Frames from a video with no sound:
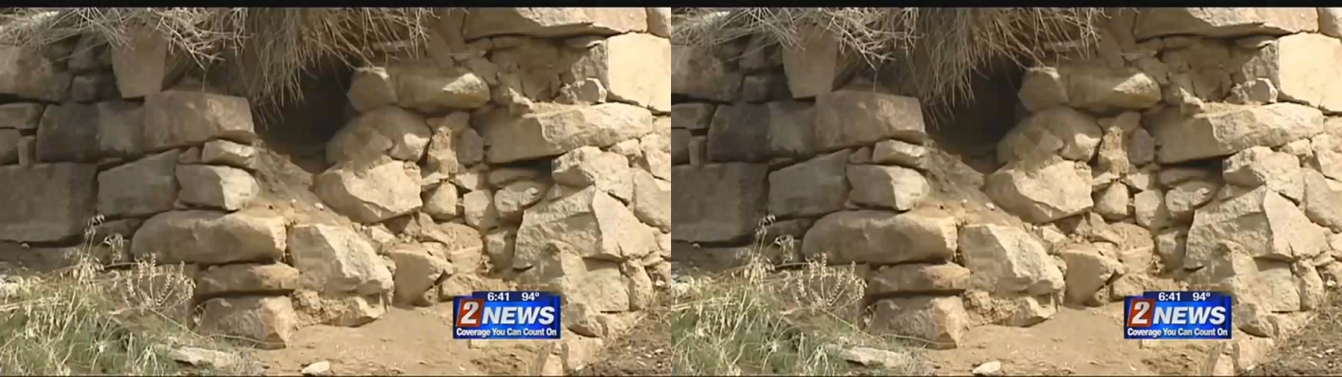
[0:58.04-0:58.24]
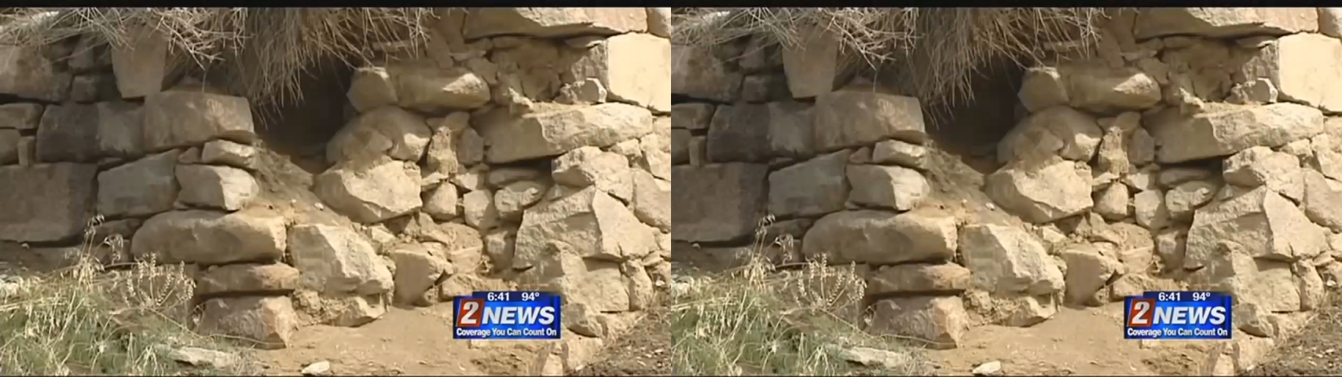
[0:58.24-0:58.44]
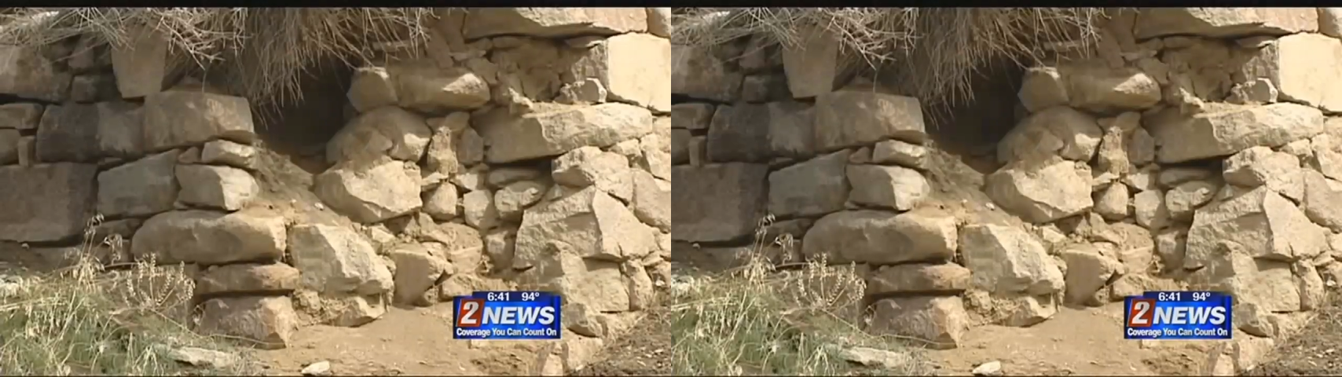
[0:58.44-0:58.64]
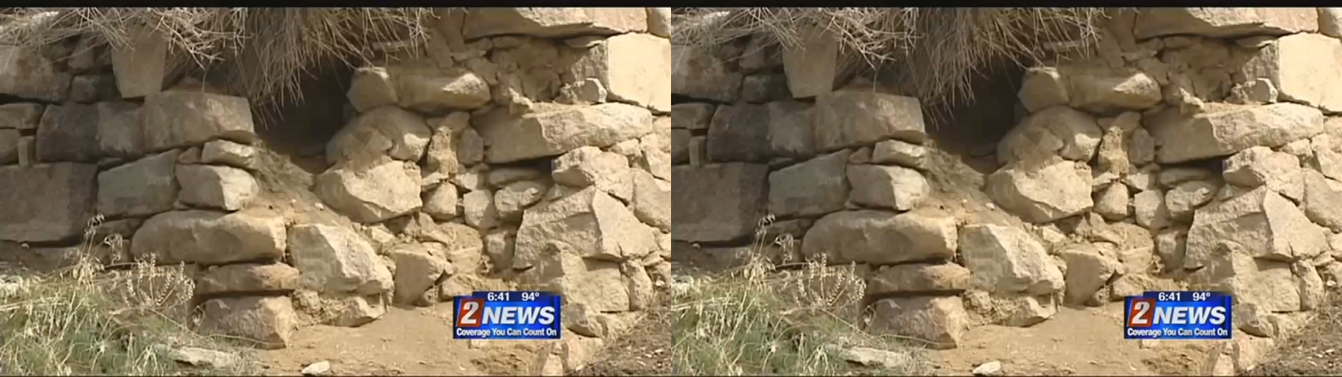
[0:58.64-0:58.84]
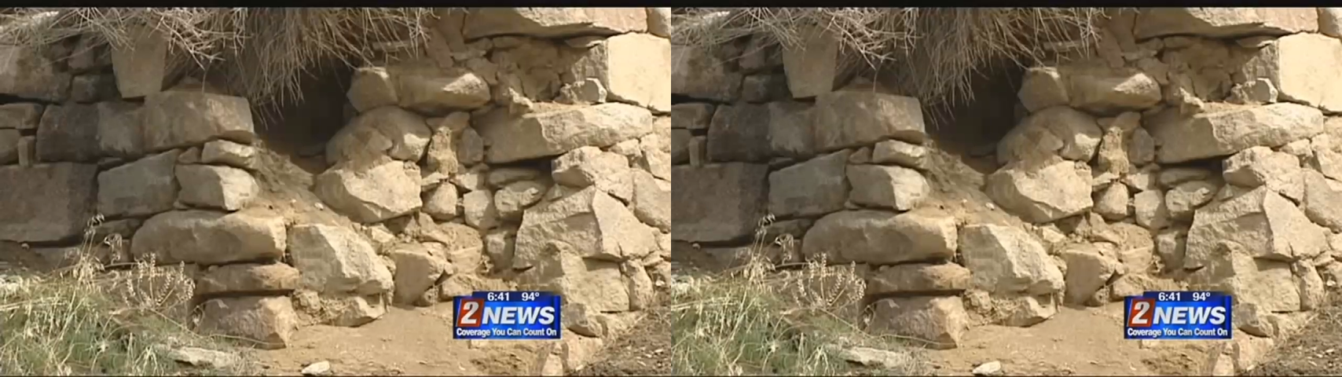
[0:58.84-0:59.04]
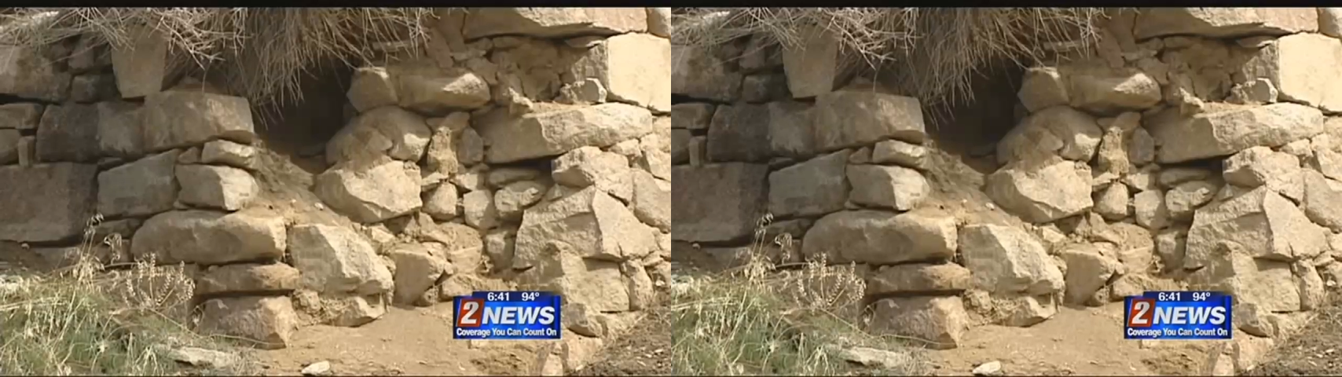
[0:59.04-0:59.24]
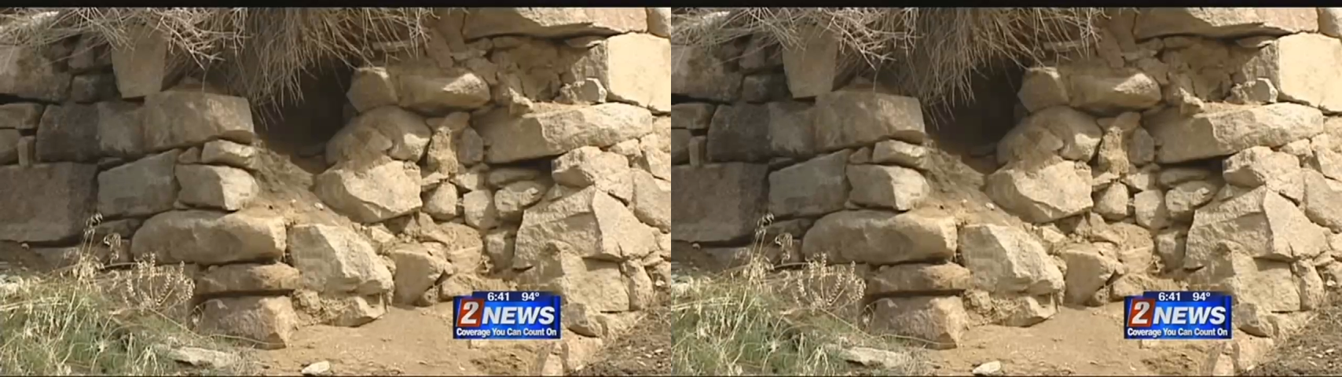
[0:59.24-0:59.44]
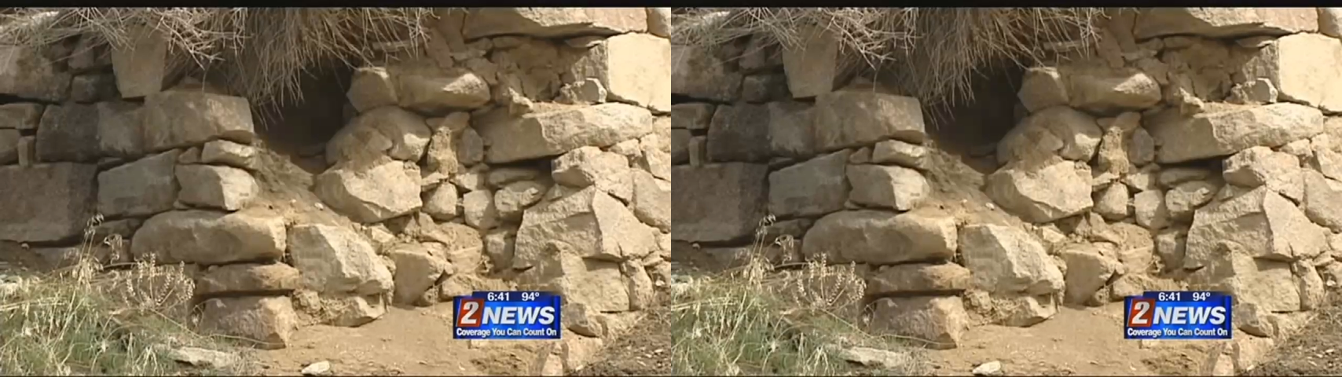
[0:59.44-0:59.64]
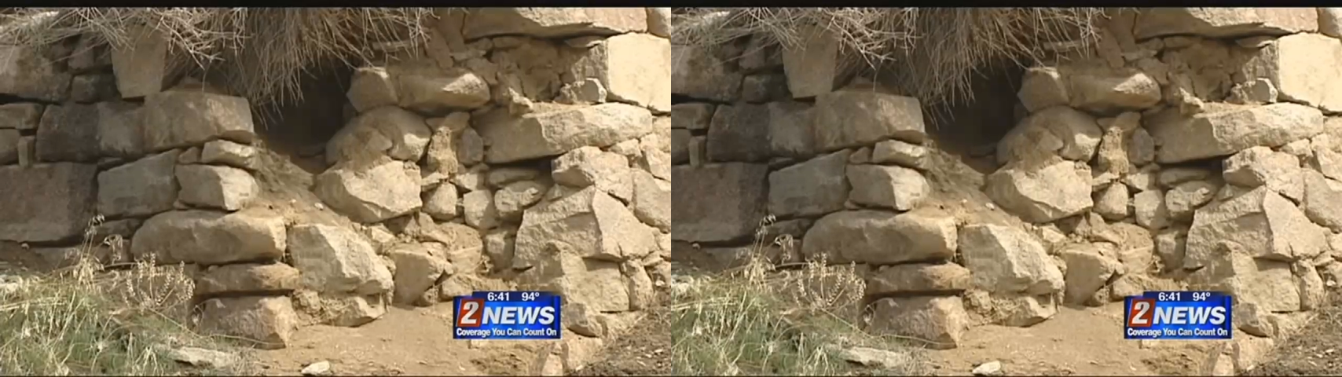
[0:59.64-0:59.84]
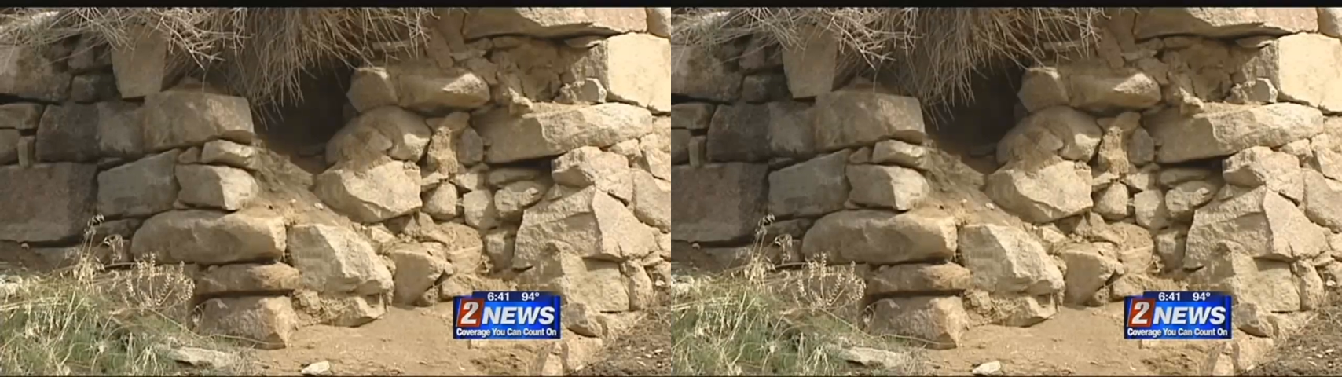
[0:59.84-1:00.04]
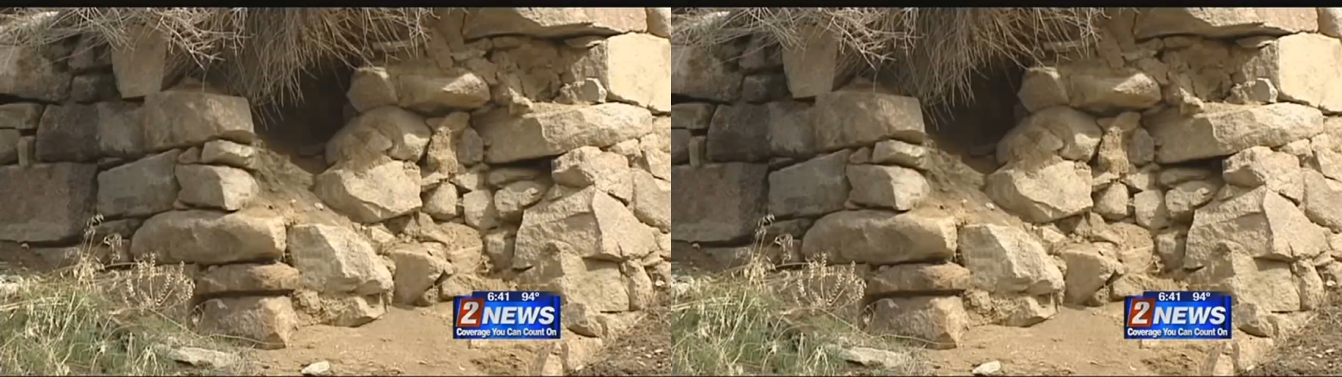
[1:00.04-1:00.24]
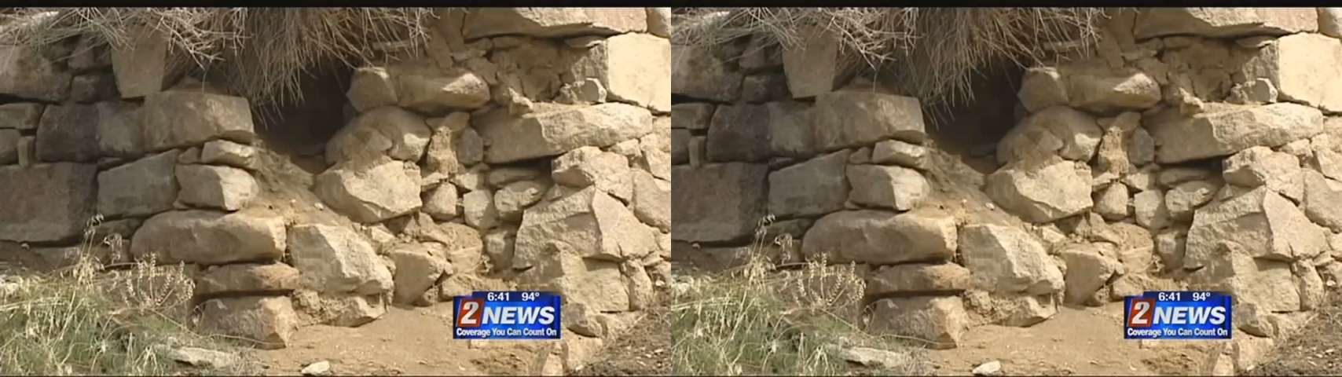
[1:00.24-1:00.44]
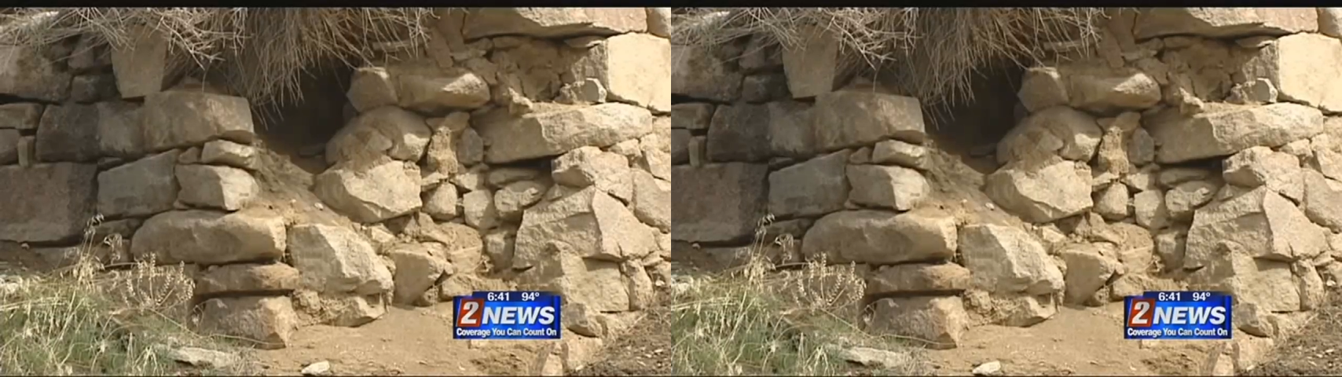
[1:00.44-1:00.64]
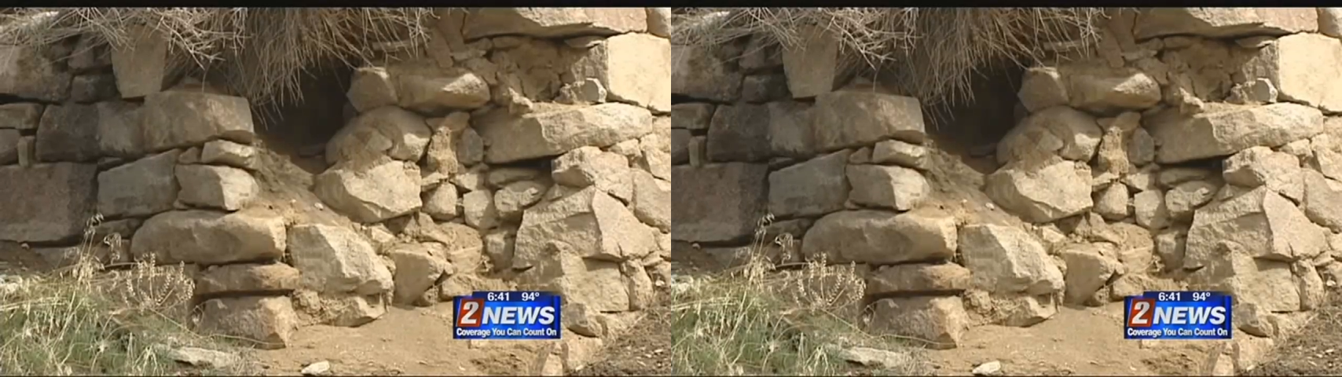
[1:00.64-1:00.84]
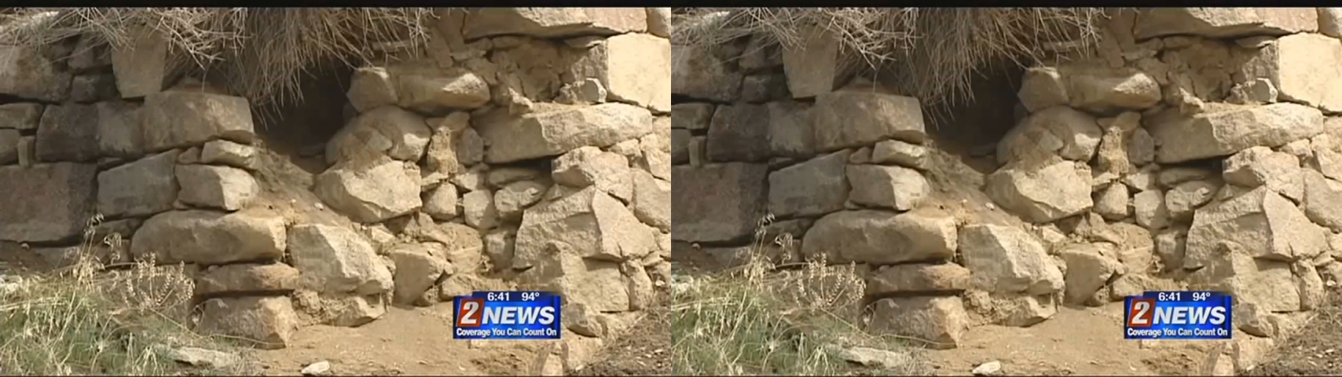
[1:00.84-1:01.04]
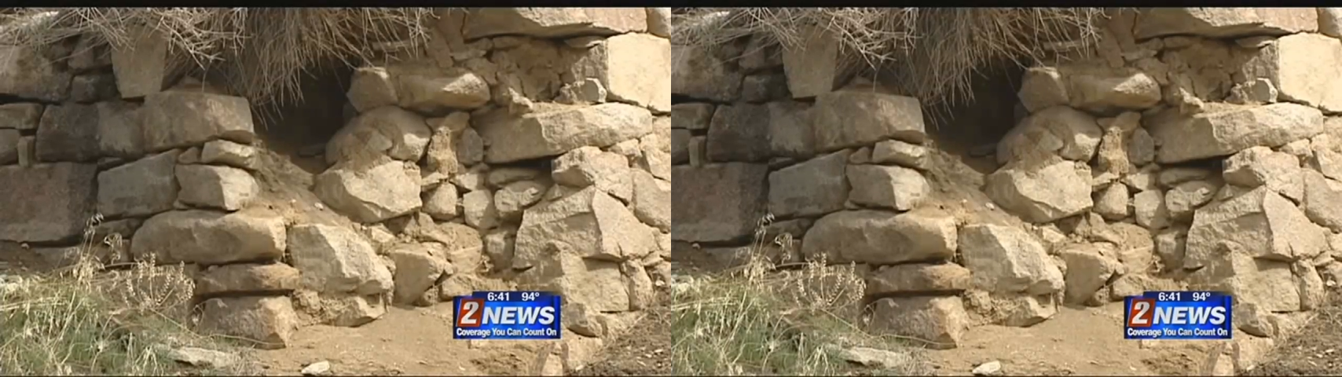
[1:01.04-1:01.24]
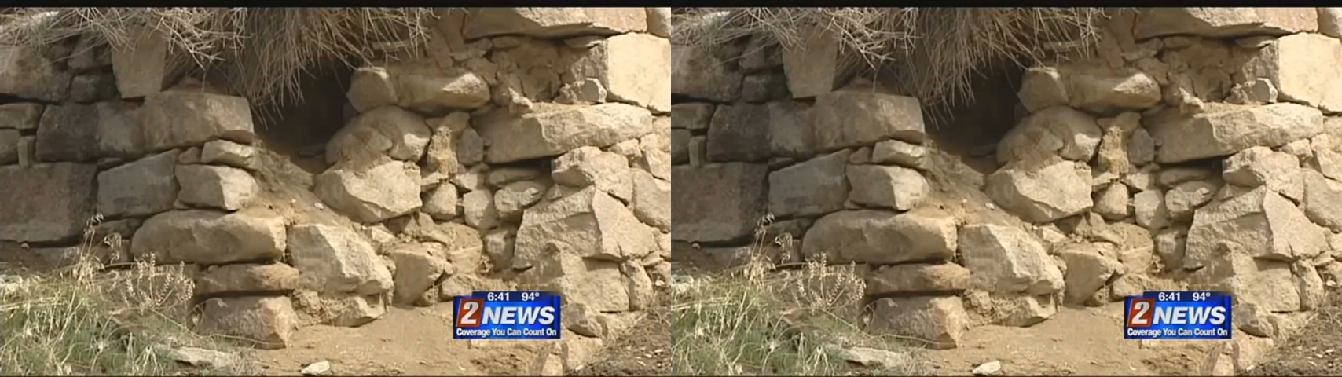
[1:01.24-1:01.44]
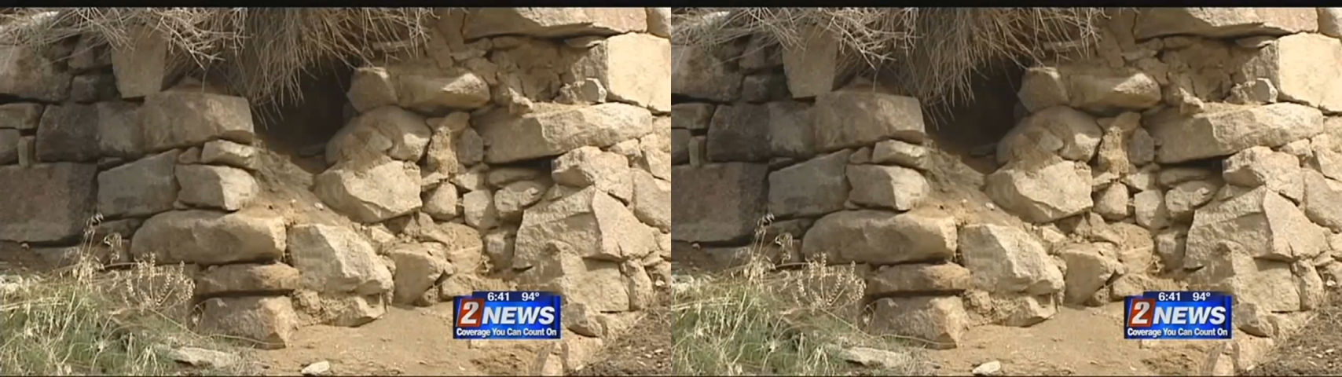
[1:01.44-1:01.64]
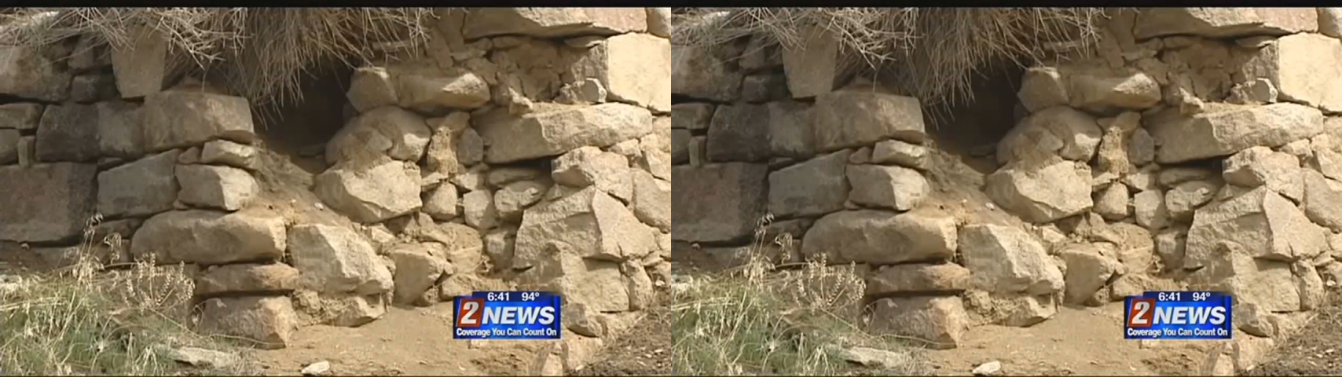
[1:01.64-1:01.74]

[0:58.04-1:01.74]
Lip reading: No face is visible, so there are no lips to read.